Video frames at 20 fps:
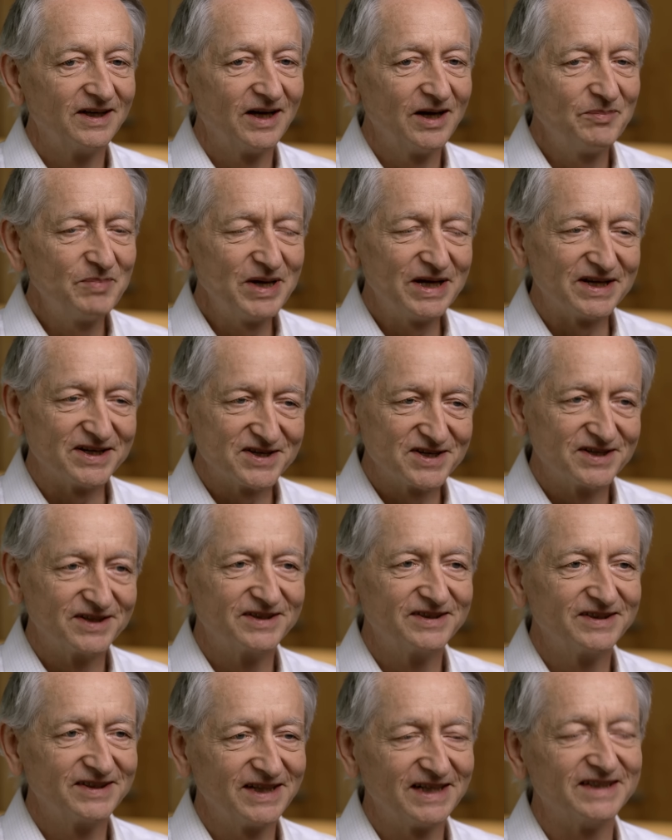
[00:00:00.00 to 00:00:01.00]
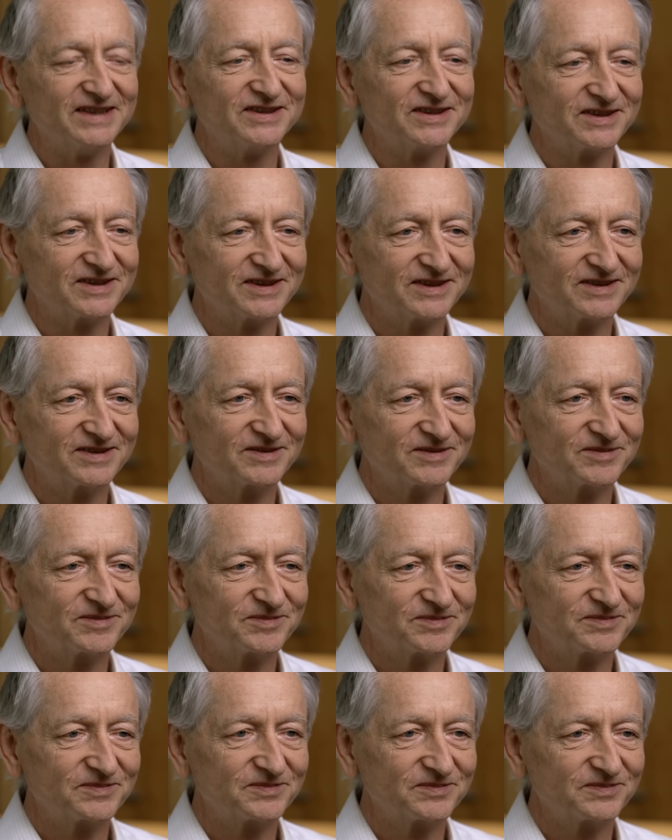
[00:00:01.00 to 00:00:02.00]
A bit, yes.
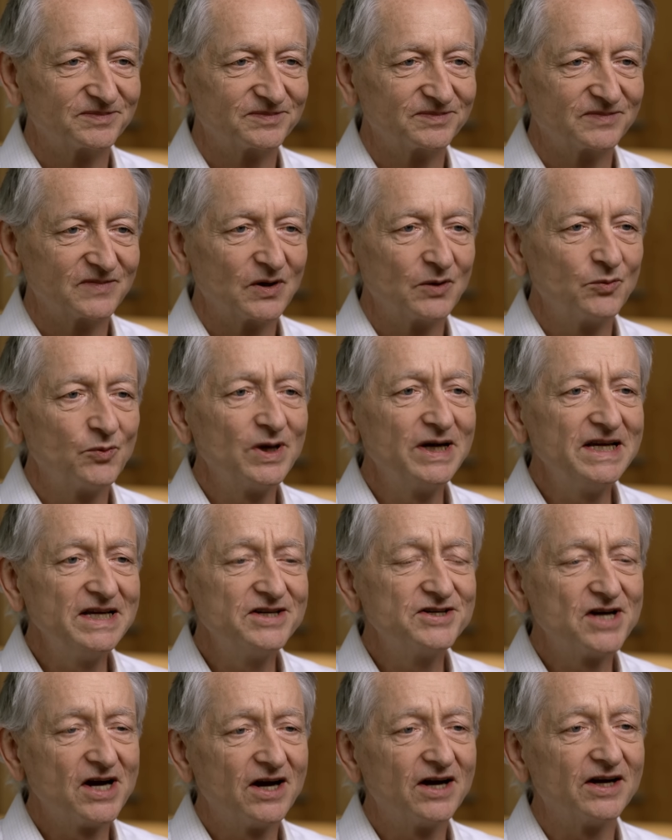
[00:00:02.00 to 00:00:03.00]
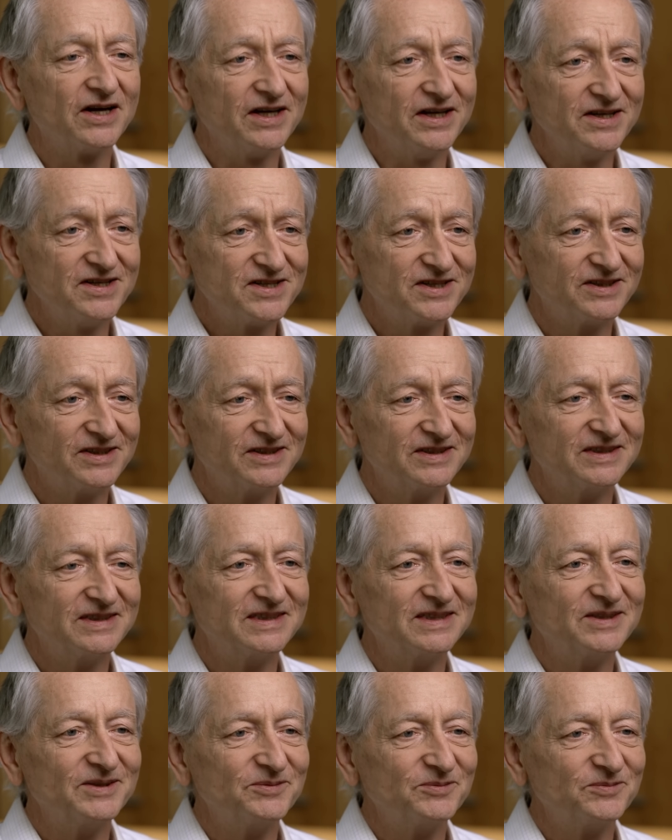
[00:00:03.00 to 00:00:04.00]
When he died,
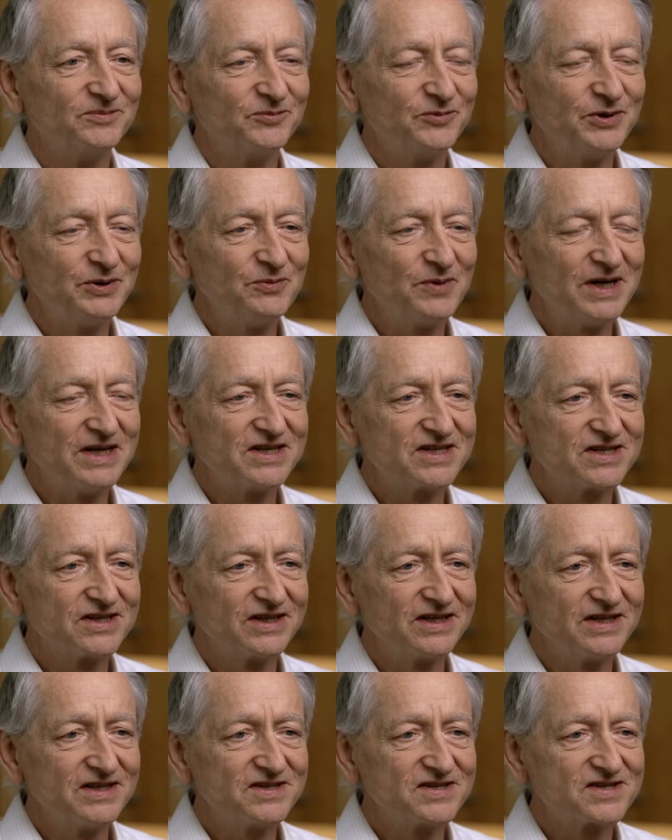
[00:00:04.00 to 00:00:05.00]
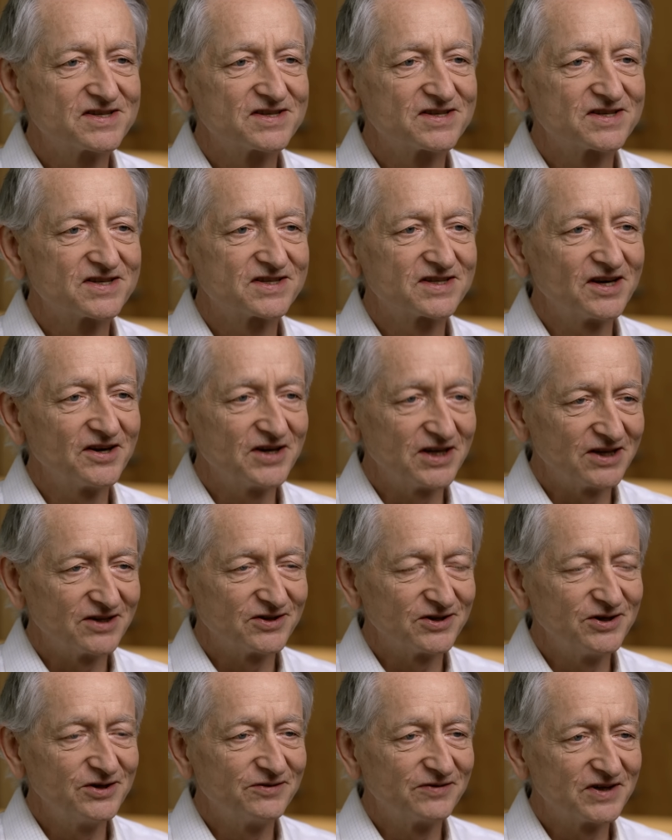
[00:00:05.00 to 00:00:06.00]
we went to his study at
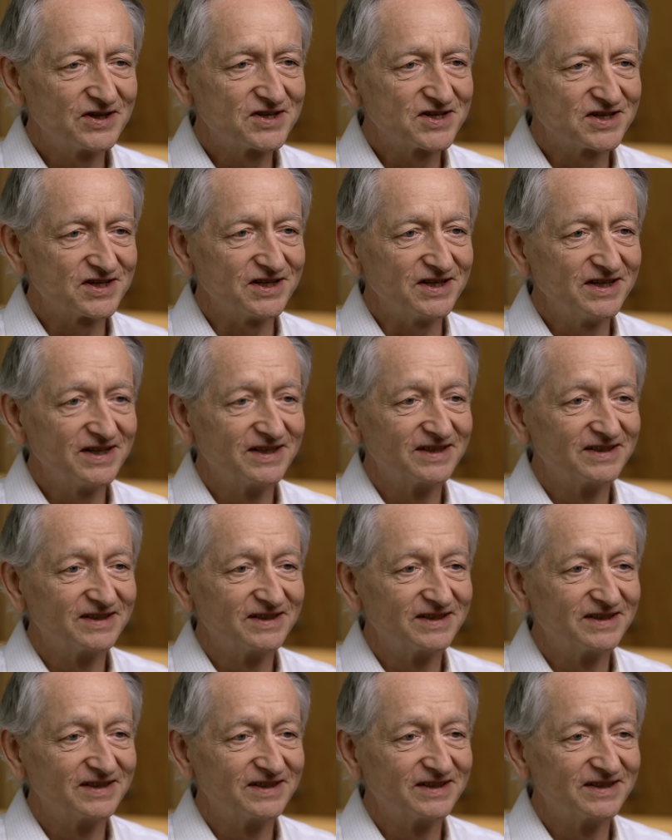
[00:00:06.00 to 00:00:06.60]
the university,